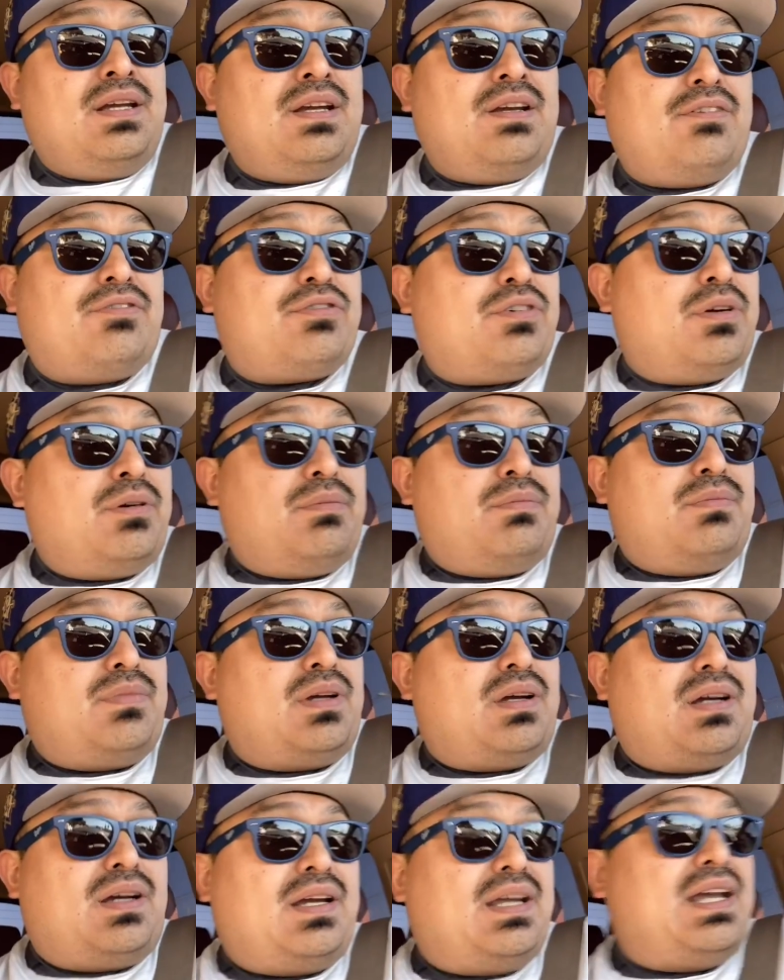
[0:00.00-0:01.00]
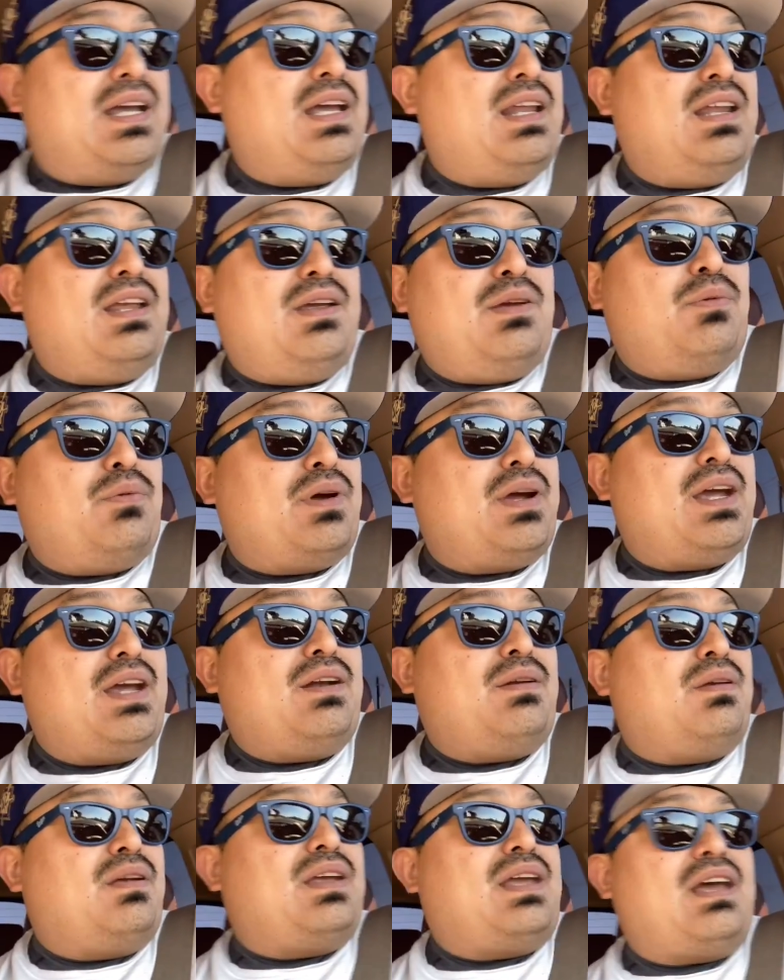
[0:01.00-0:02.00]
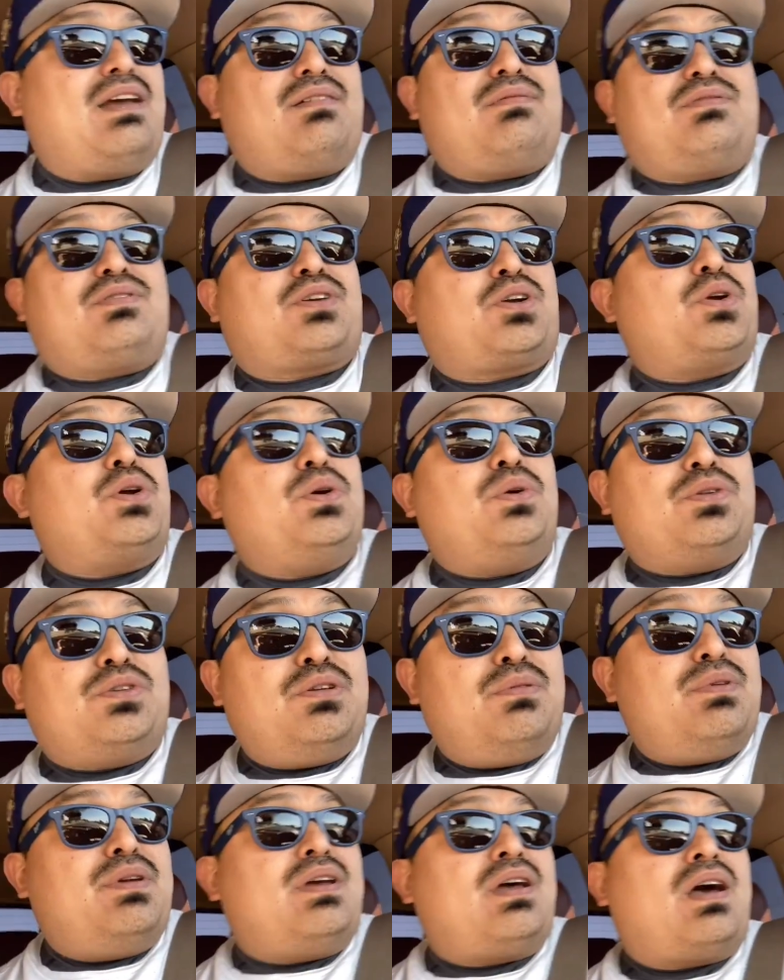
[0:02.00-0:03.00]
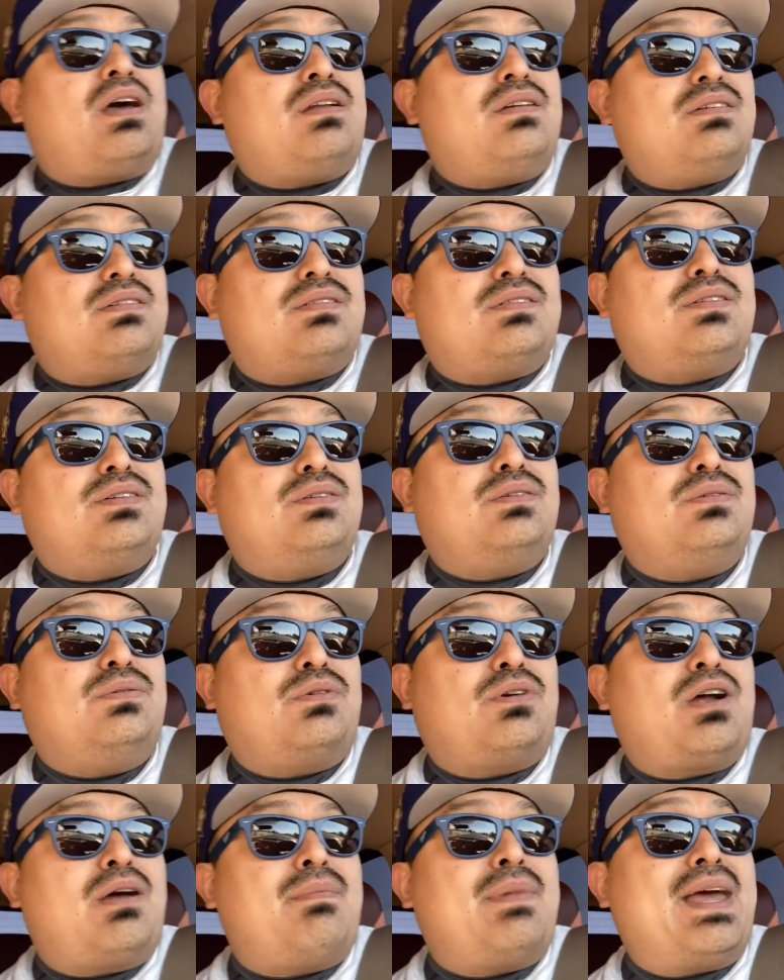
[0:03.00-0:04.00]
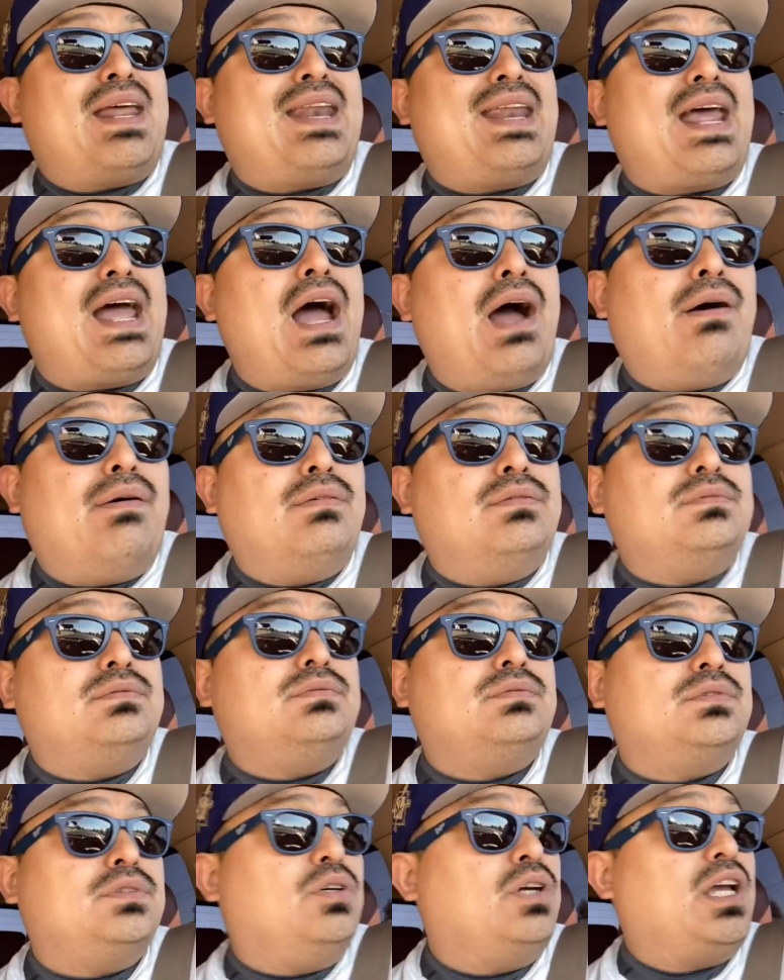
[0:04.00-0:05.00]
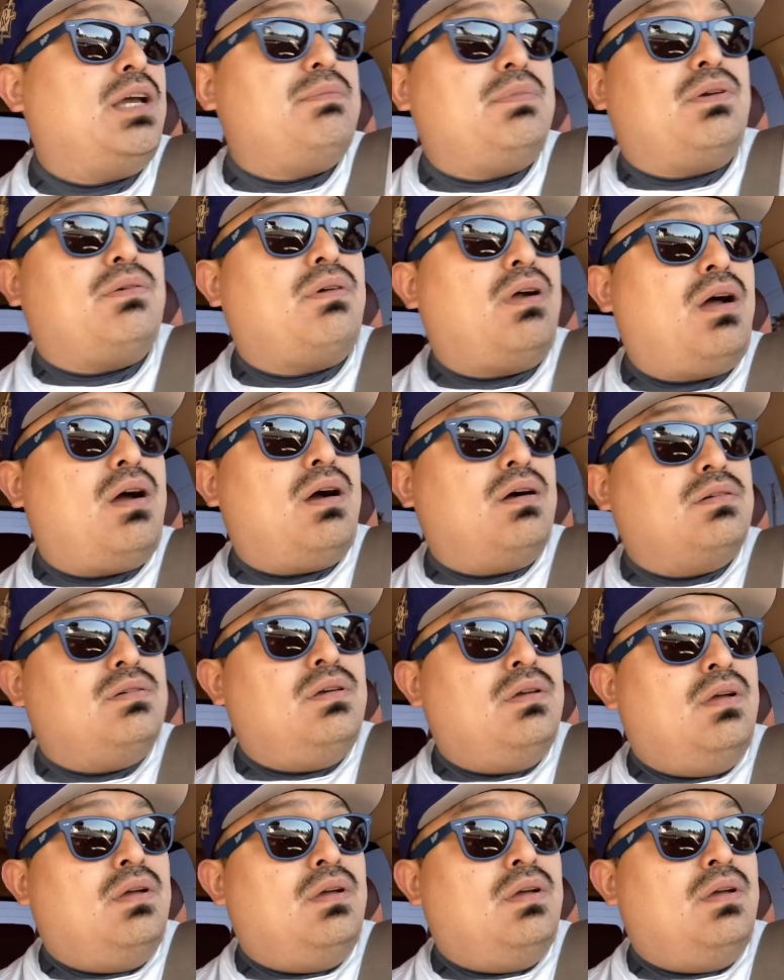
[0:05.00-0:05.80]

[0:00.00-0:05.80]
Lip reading: from any way to get screwed, to be honest, to where I'm at now. Don't get me wrong.